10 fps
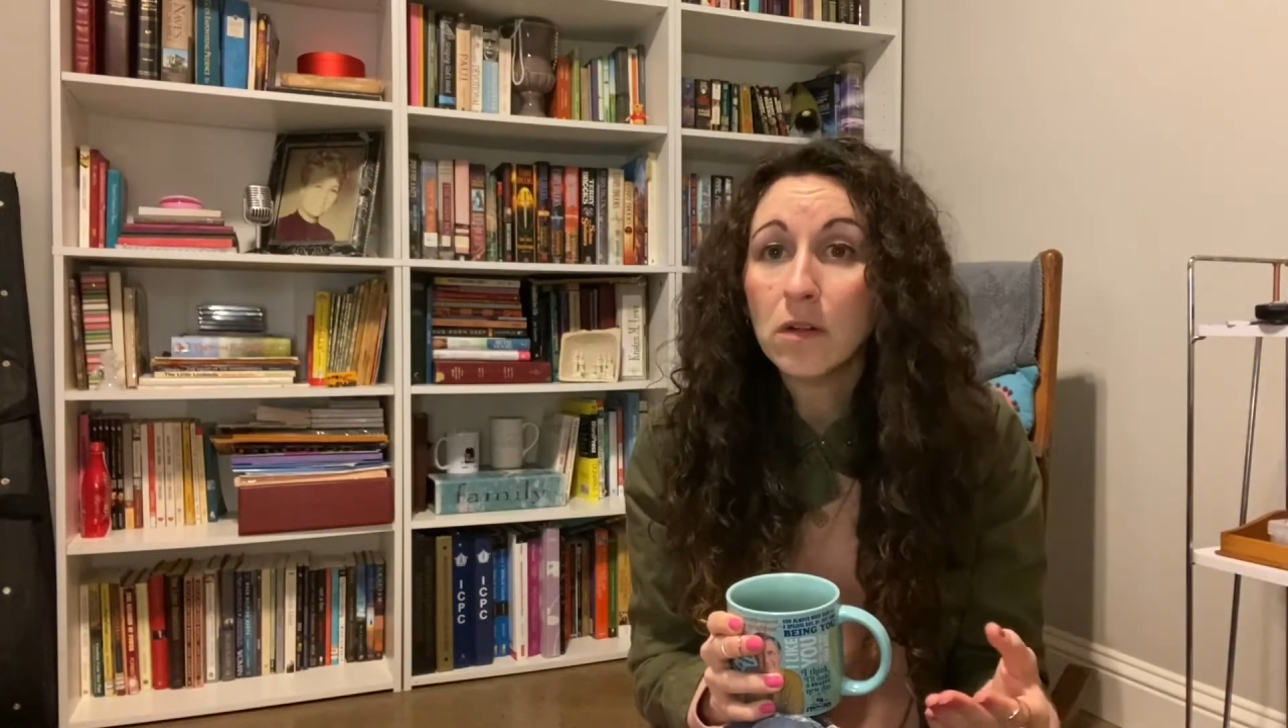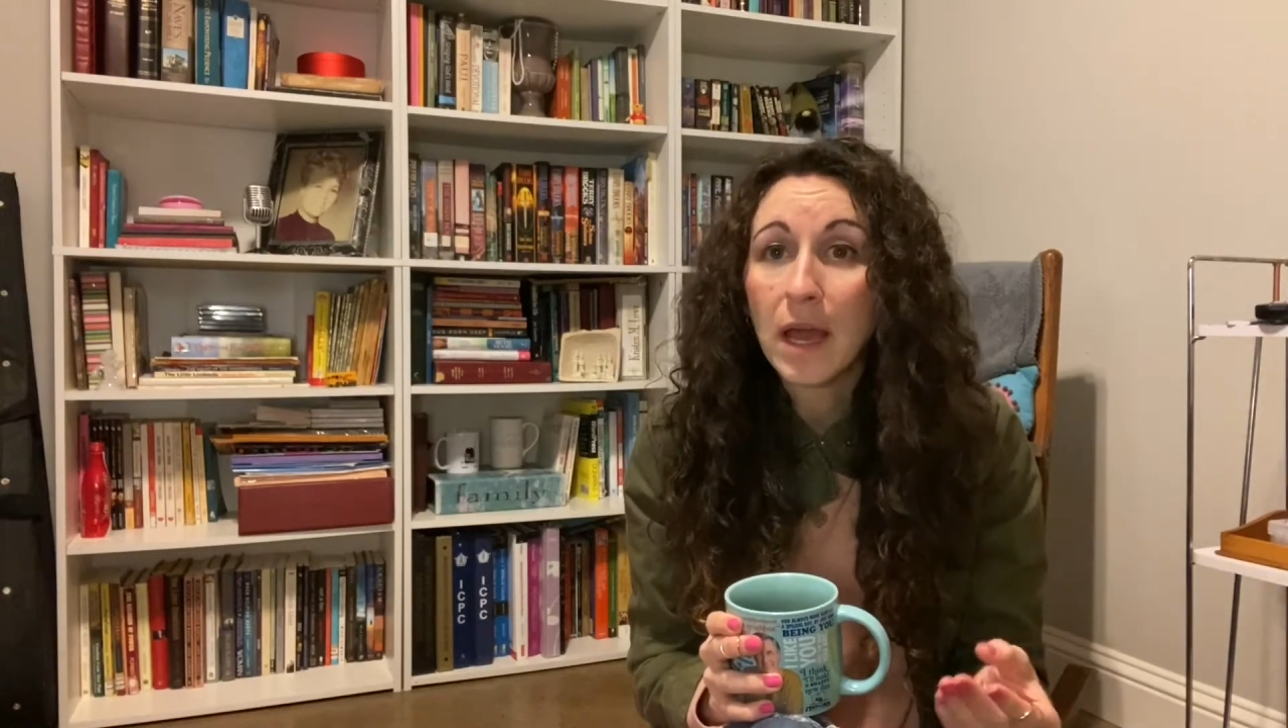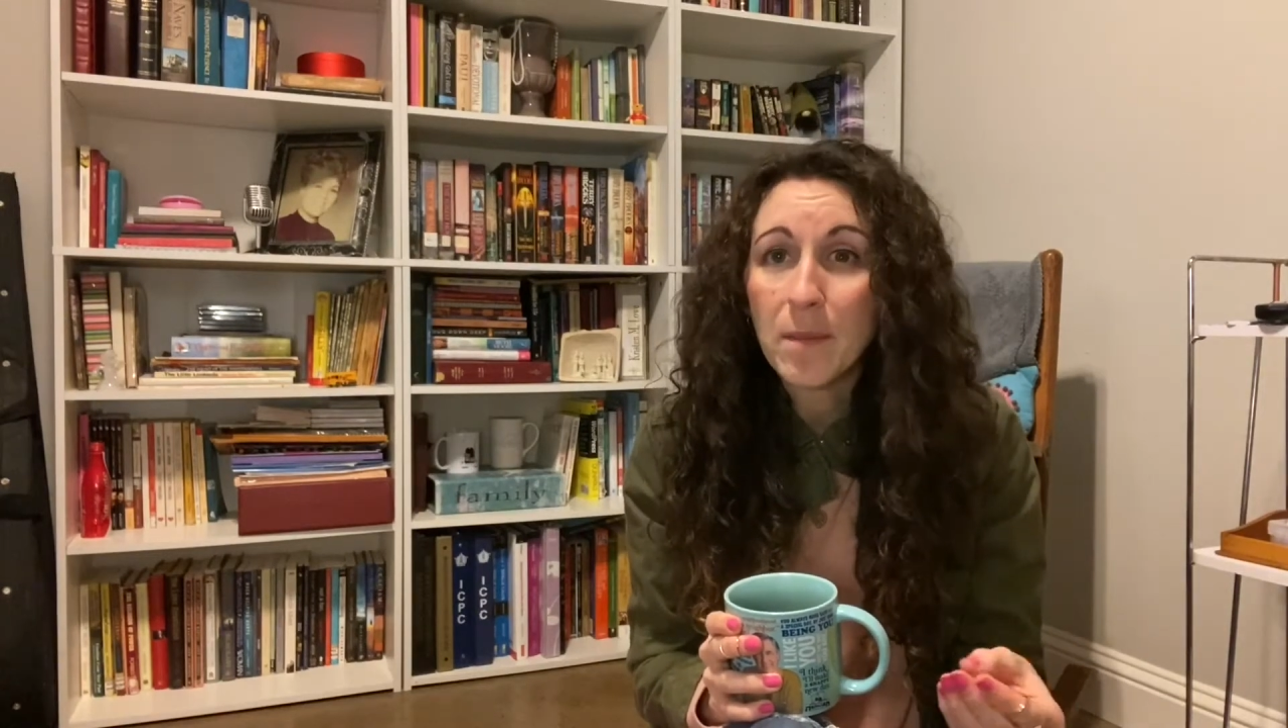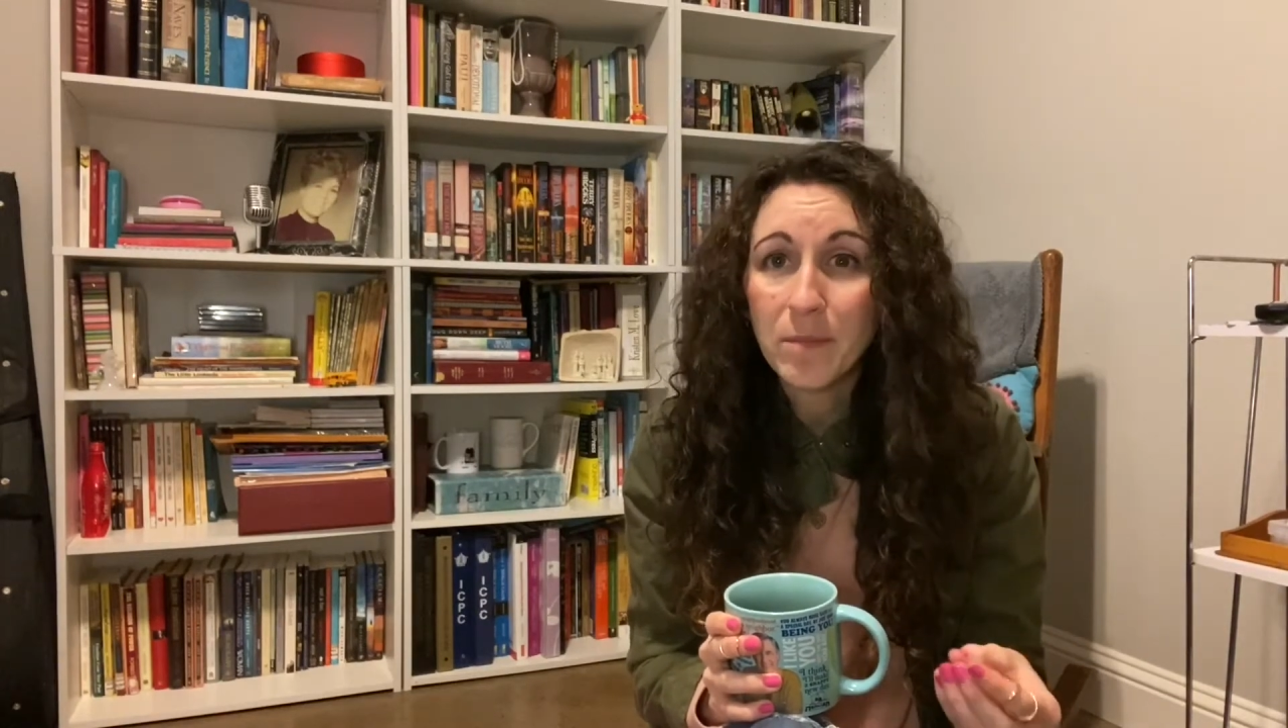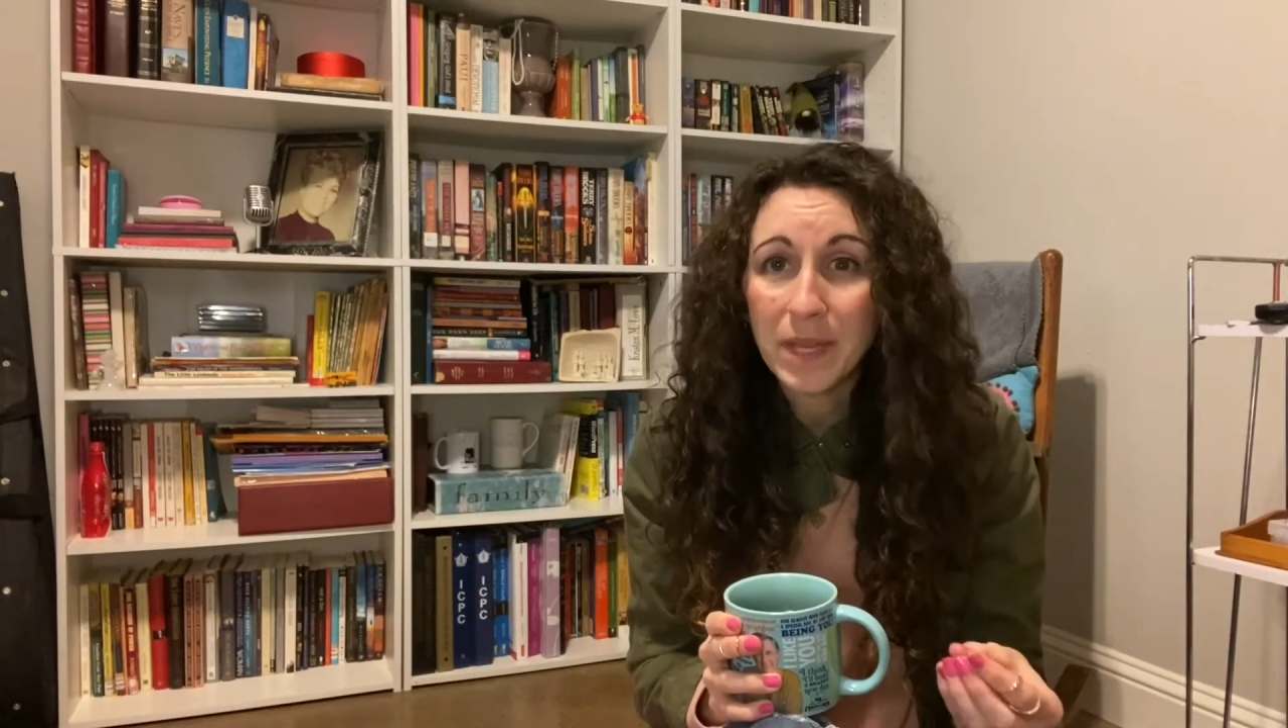
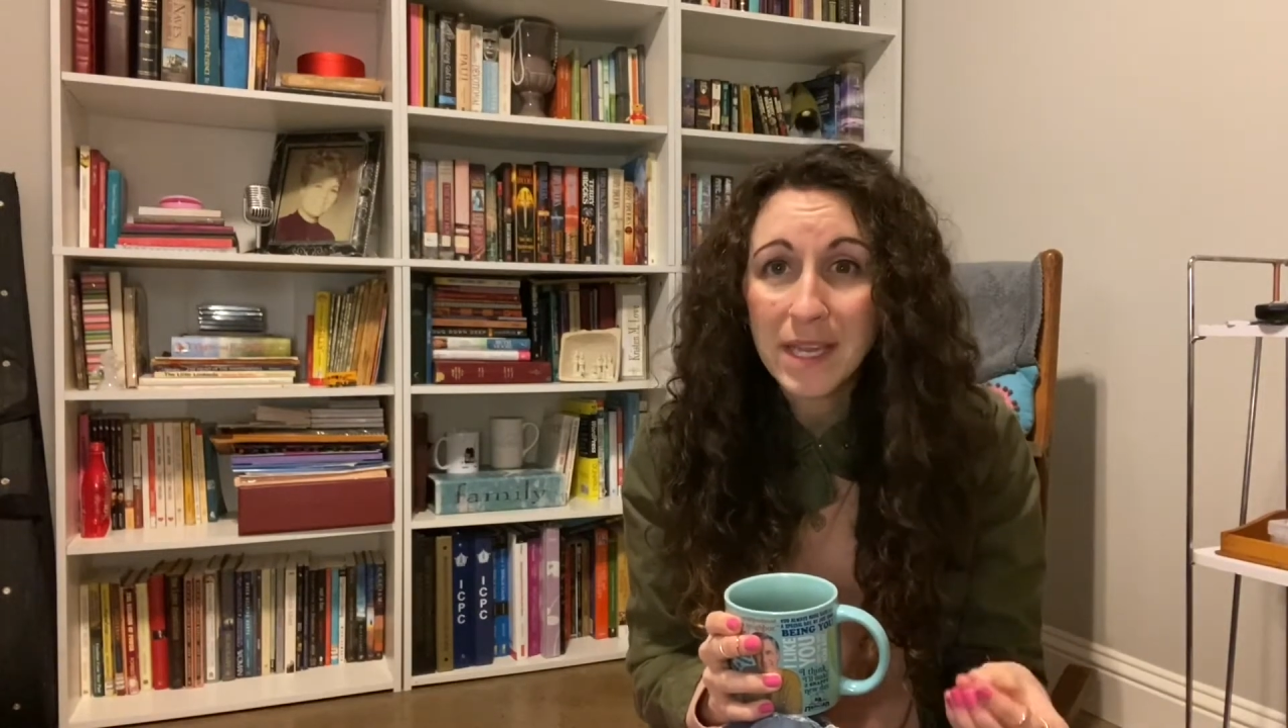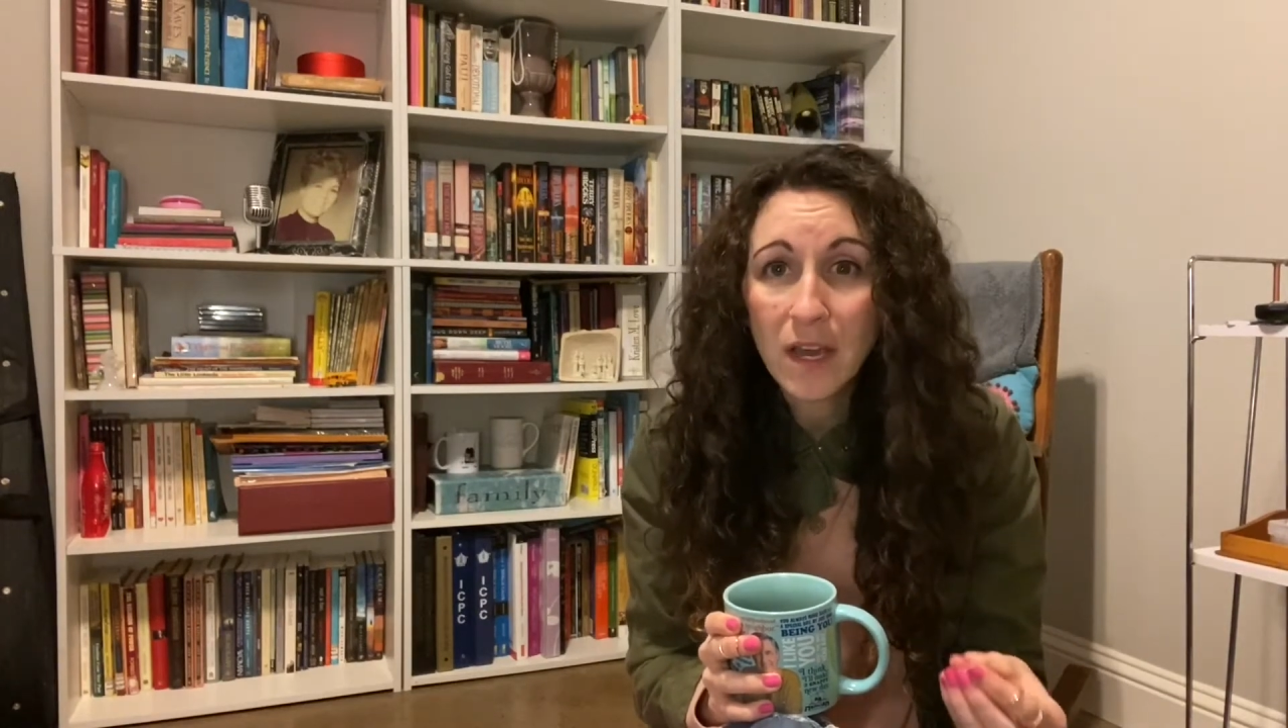and be